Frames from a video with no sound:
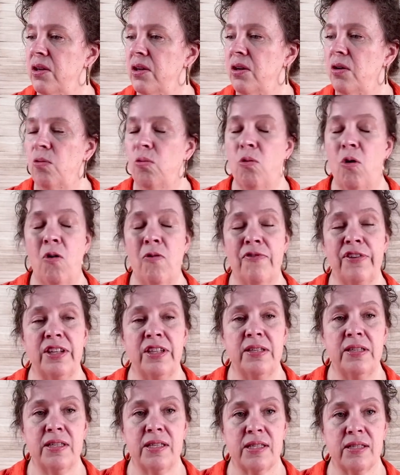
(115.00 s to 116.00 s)

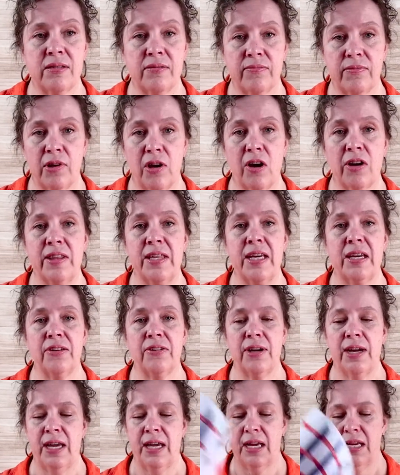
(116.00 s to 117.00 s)
Wovens, on the other
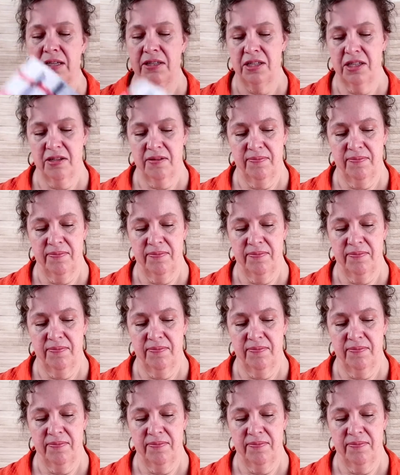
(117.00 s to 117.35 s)
hand,